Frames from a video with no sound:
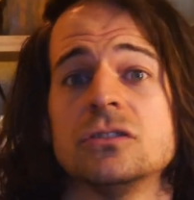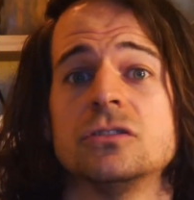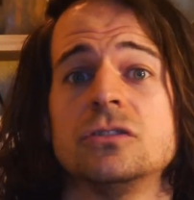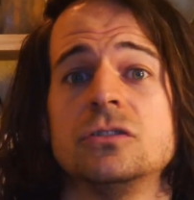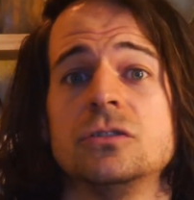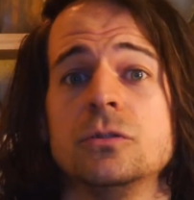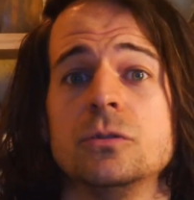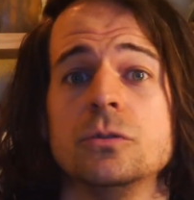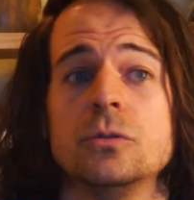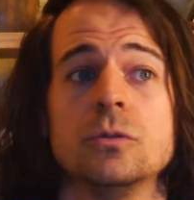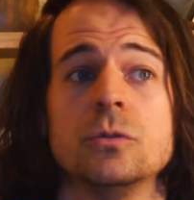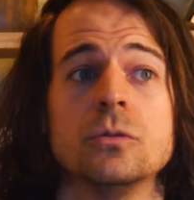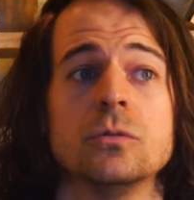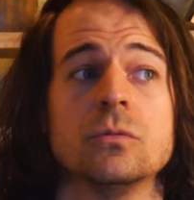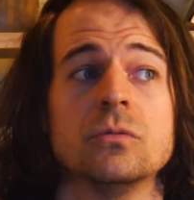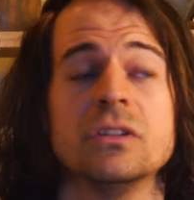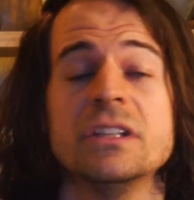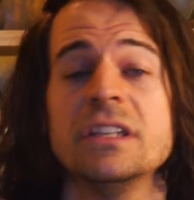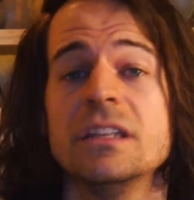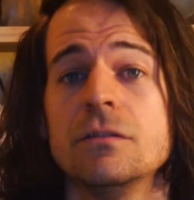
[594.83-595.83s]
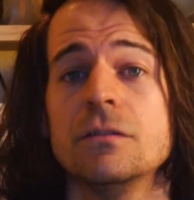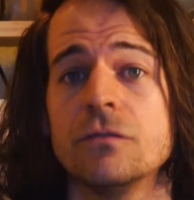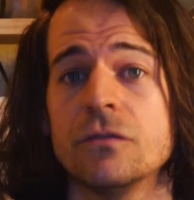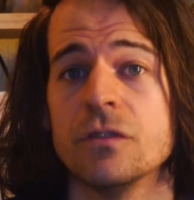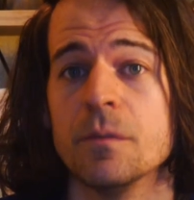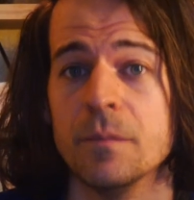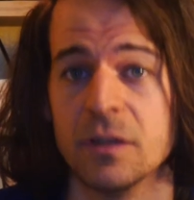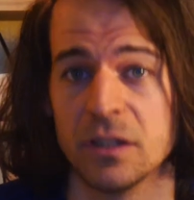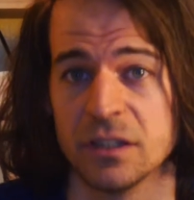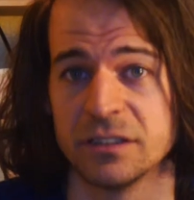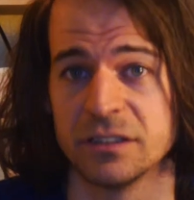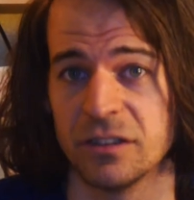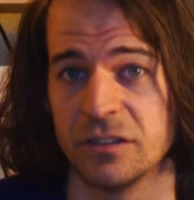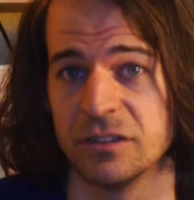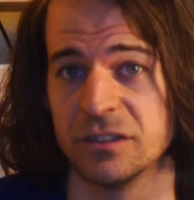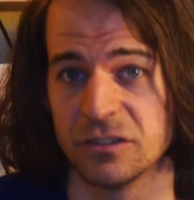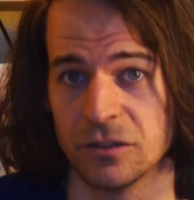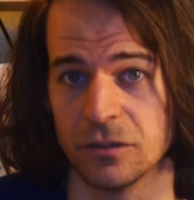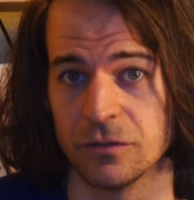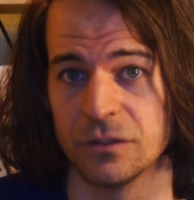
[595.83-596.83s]
to leave the military
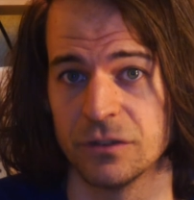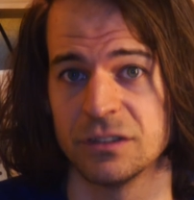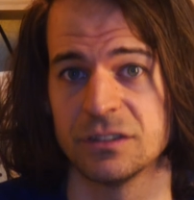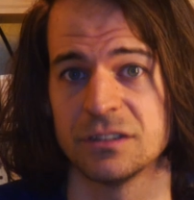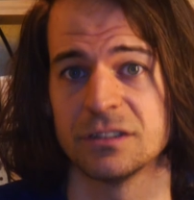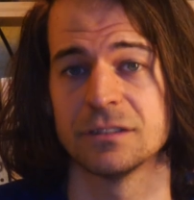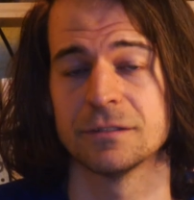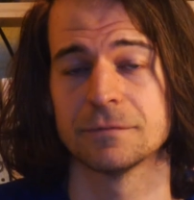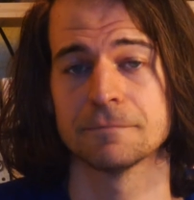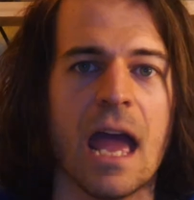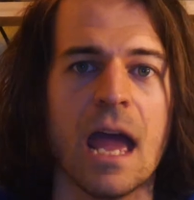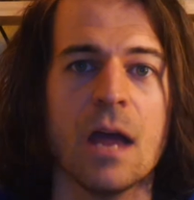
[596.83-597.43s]
service.